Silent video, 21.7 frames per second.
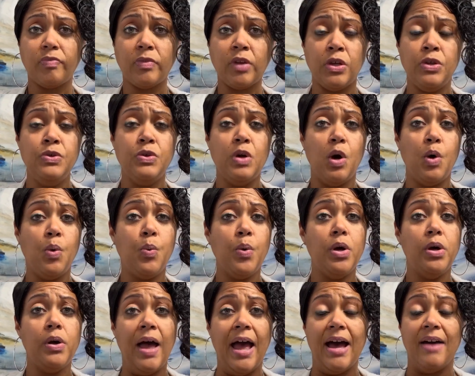
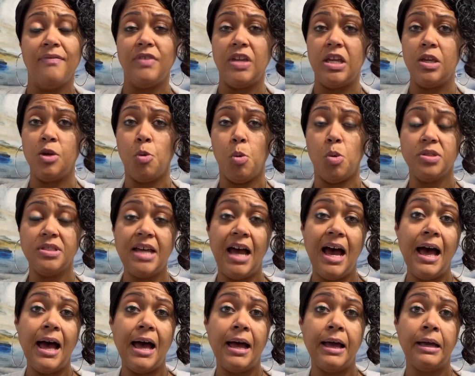we'll have equal
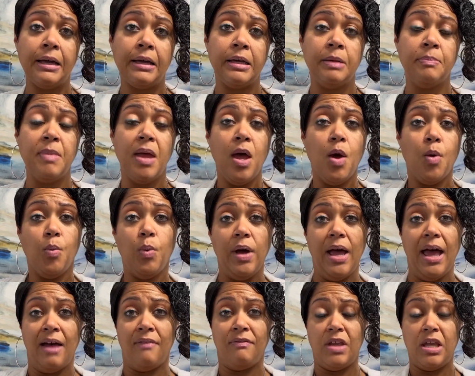time, we'll
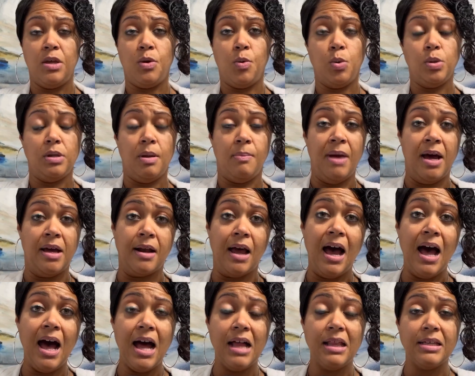have equal amount of
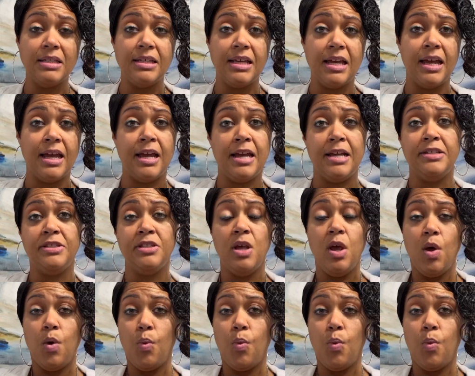holidays,